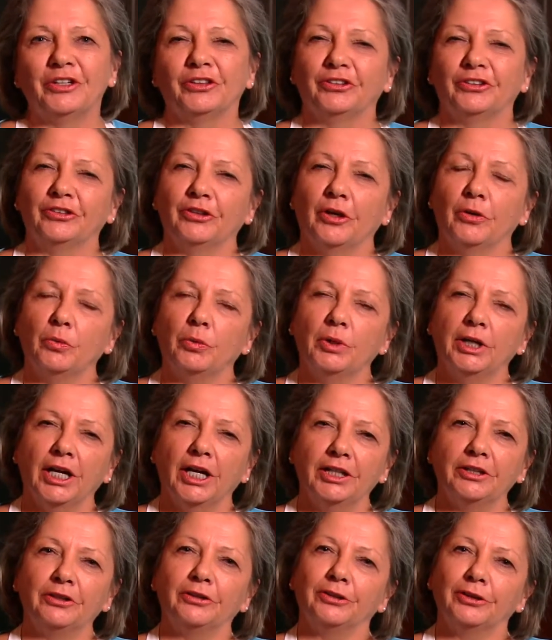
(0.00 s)
So when
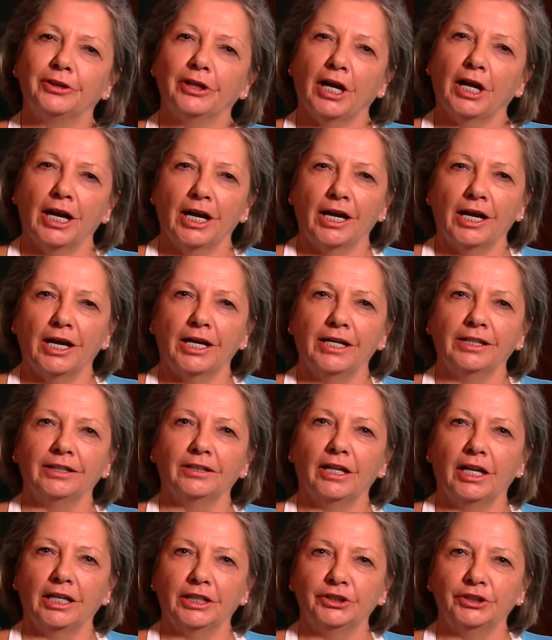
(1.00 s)
I cook, I
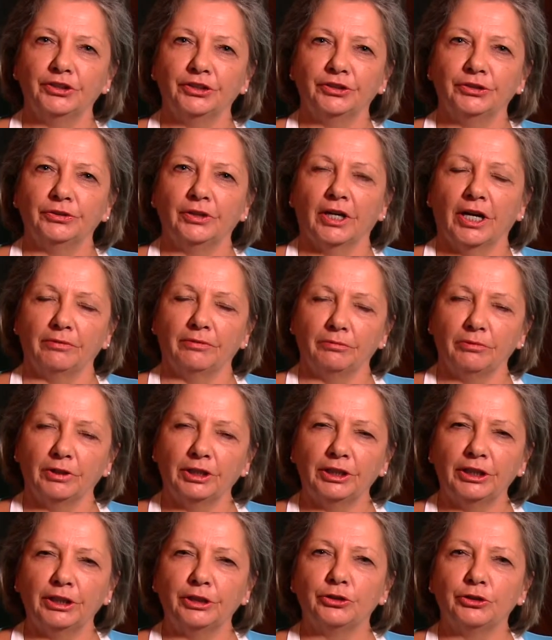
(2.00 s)

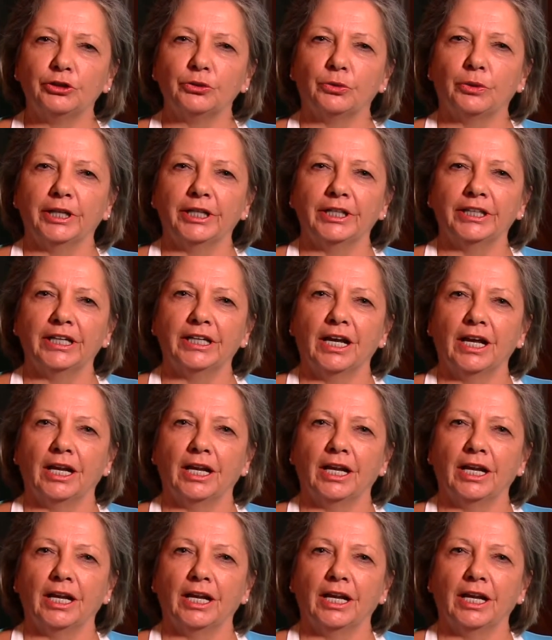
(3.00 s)
really enjoy it.